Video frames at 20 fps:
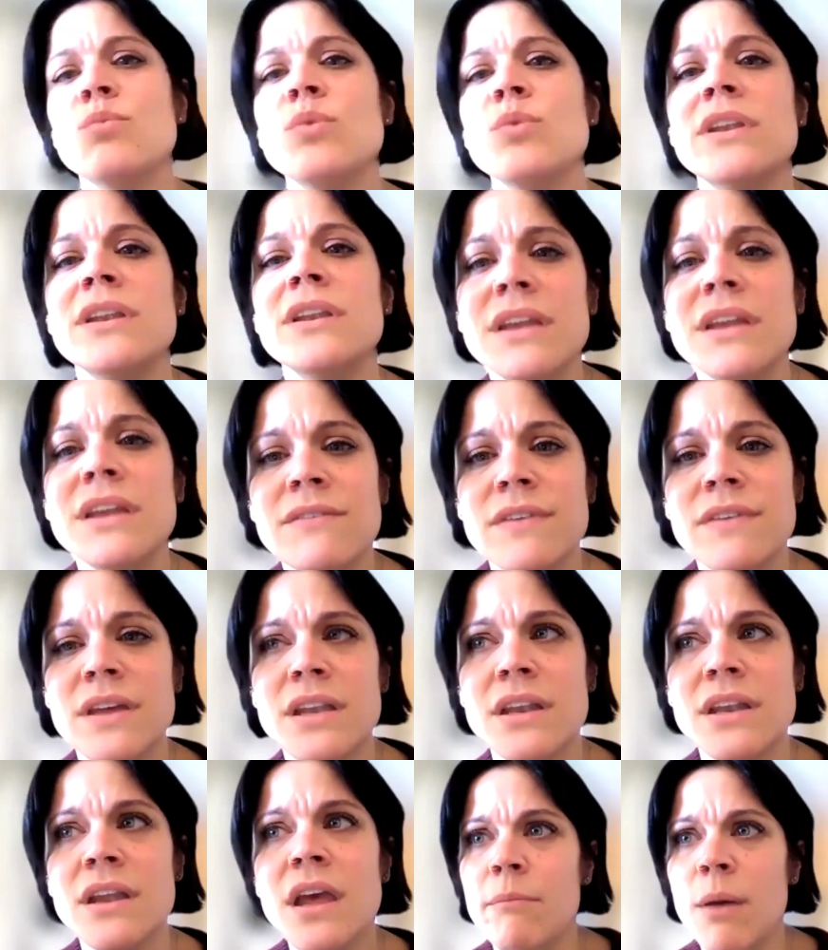wouldn't
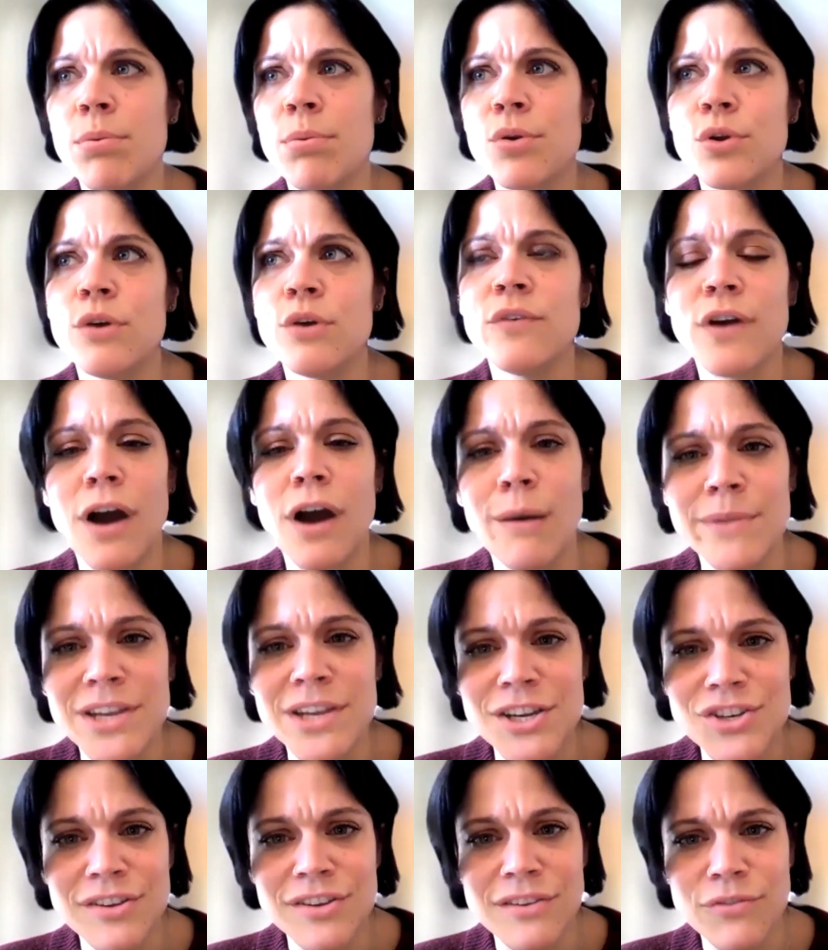even approve
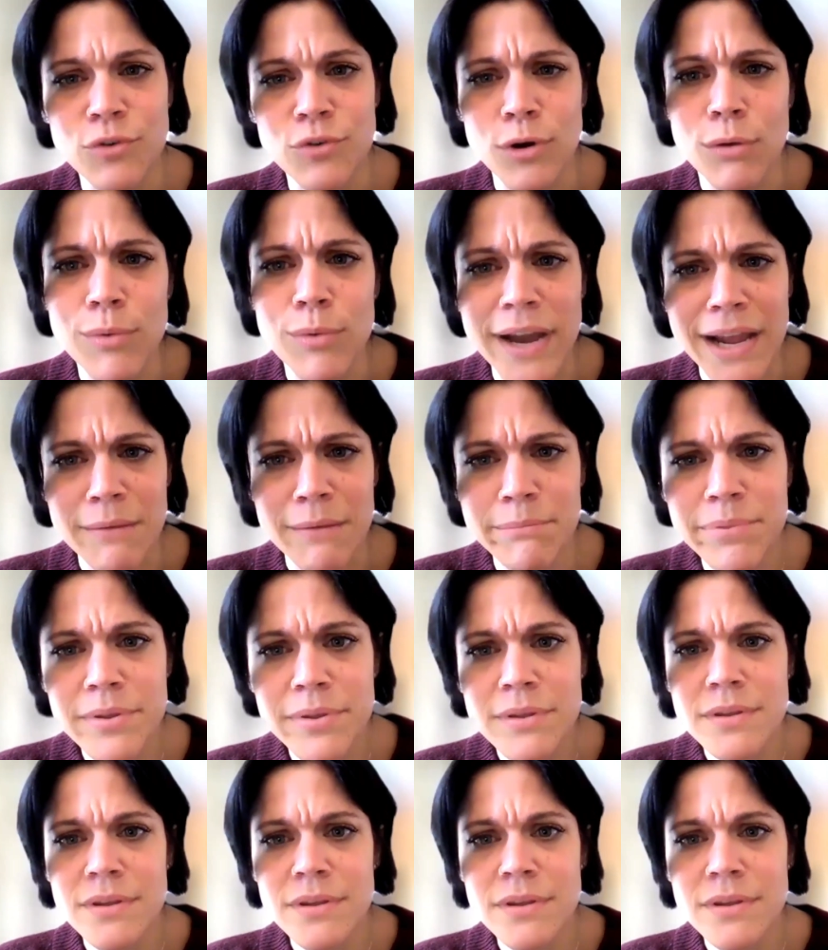accommodations for a ramp